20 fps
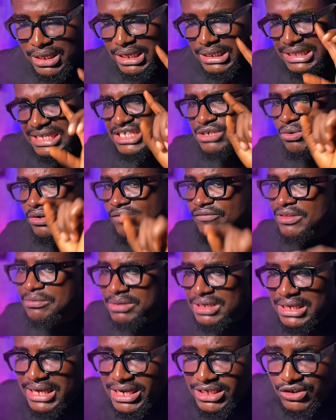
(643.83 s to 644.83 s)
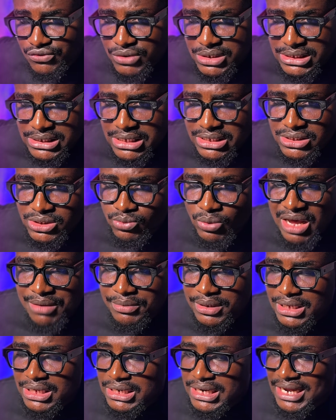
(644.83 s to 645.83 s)
This is one of the biggest reasons why
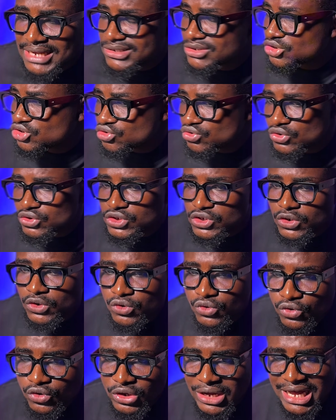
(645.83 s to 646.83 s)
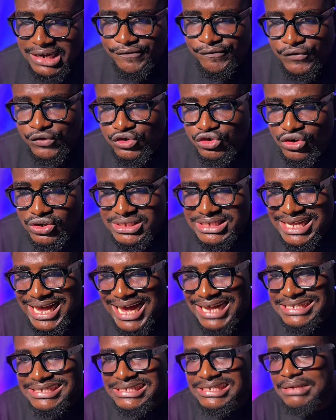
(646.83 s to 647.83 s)
beginners shouldn't look at futures
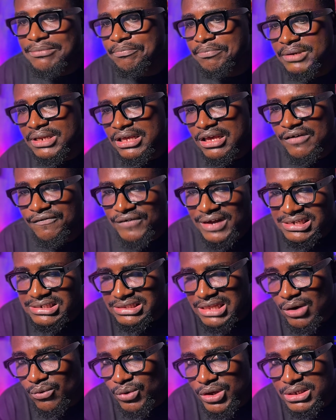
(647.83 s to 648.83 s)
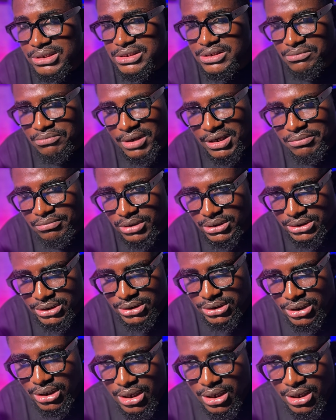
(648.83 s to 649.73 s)
as simply a faster way to make money.